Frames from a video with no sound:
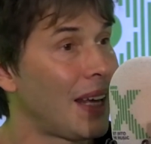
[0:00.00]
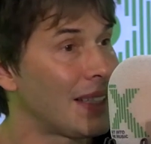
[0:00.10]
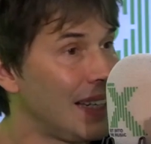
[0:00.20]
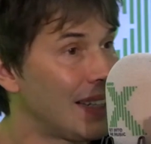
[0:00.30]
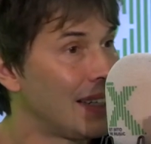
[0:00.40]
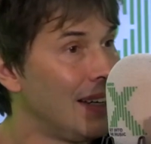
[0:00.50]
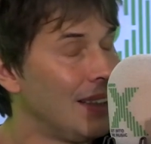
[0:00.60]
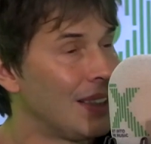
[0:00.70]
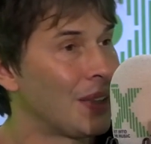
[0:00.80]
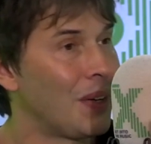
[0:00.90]
and that's it.
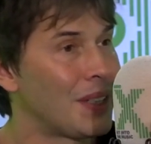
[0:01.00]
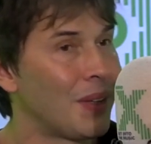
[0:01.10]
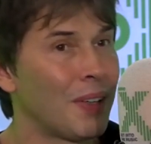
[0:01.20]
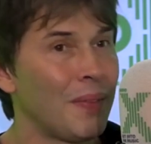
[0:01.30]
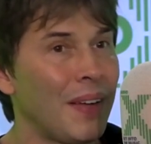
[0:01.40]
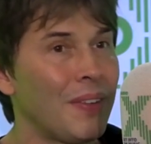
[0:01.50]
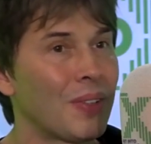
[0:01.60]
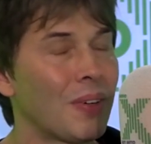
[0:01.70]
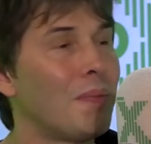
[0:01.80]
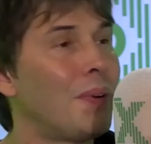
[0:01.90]
So it's talking about if
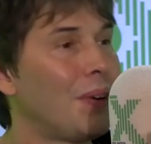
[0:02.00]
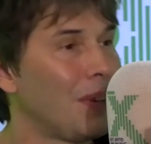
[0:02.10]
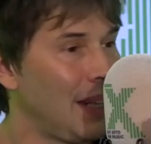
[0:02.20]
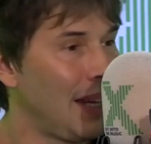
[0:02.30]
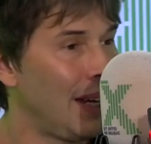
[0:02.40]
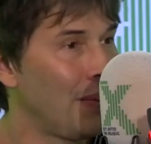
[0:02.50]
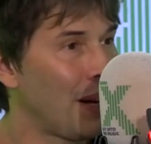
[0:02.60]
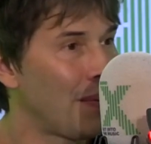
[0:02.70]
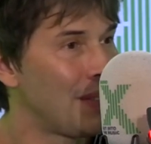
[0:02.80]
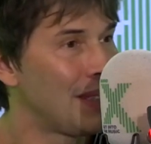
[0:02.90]
you throw a ball in the air,
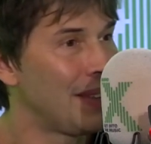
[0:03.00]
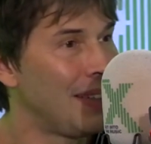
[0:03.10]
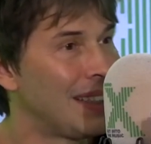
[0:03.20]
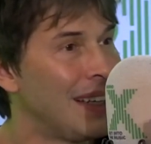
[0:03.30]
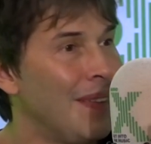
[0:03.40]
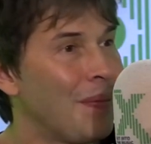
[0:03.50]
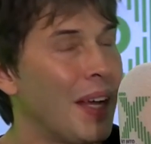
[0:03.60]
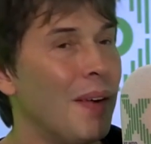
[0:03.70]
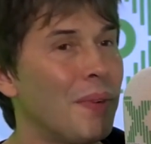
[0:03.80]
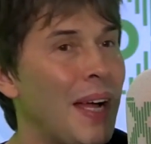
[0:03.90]
what happens to it?
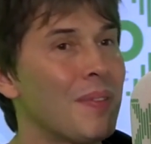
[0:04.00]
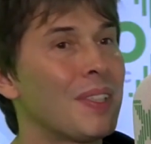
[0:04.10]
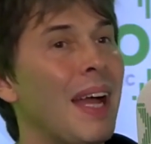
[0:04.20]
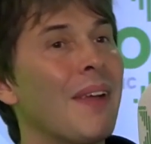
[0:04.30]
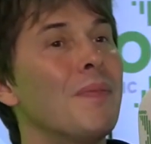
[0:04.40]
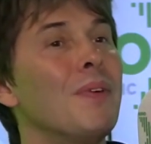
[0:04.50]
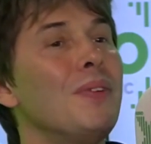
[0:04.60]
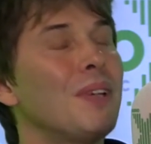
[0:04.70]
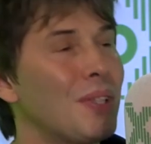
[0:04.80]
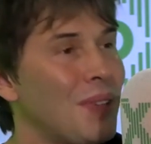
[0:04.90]
Now, perhaps how the
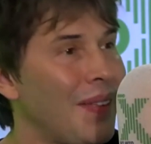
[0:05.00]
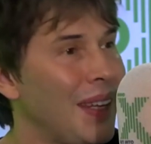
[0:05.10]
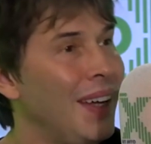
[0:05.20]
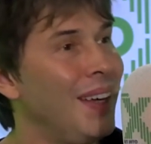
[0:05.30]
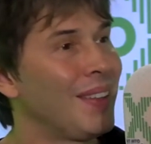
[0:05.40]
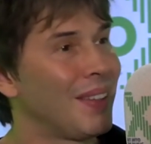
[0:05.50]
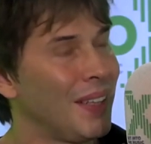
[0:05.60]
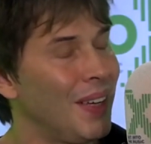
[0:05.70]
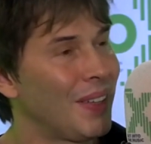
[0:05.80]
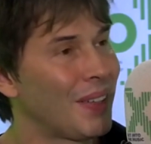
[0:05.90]
moon goes around the Earth or
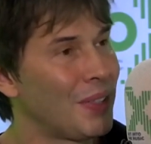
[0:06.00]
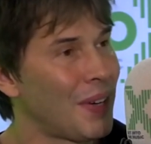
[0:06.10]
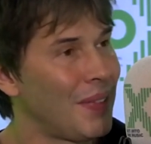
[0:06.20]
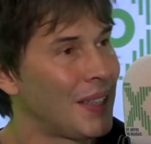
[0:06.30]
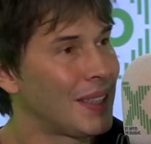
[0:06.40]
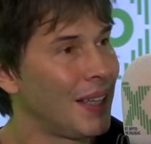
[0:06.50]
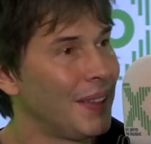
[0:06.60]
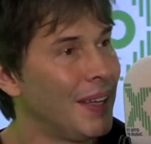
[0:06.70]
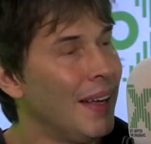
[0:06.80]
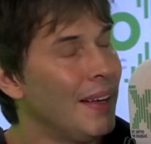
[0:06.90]
the Earth goes around the
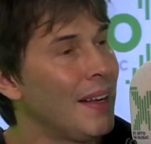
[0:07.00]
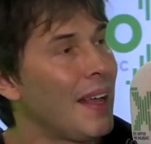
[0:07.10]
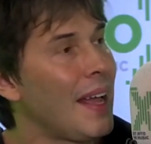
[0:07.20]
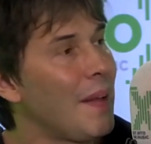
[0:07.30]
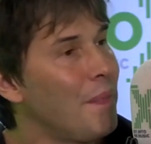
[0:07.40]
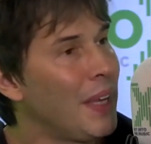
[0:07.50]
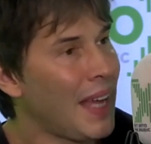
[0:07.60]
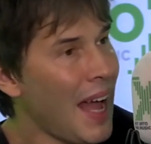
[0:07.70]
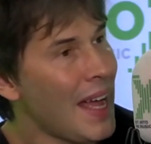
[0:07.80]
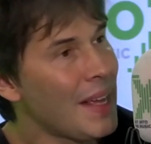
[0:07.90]
sun. It
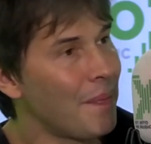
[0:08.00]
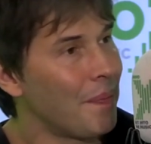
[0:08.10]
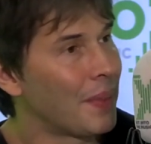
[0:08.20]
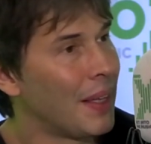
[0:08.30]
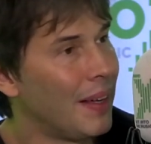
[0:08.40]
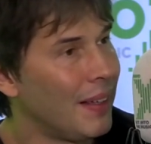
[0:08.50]
became